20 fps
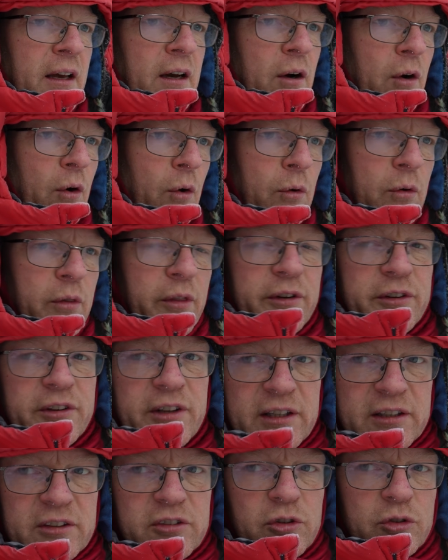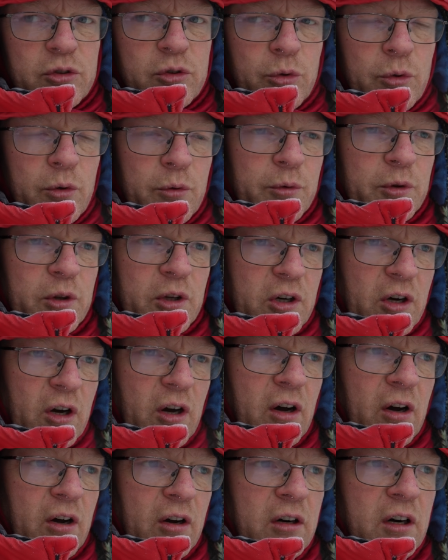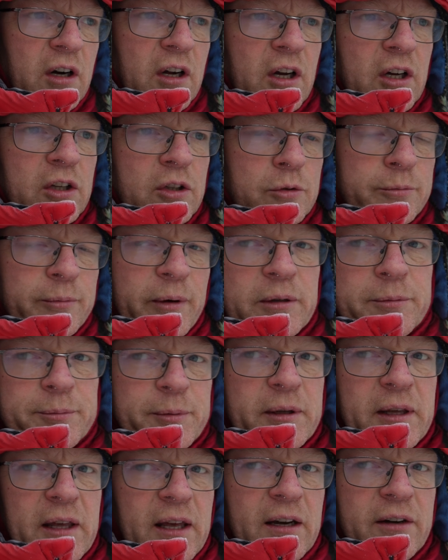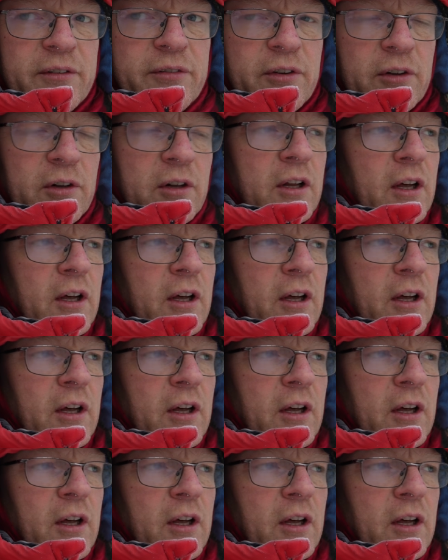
All the things you're doing with the car, you must be careful.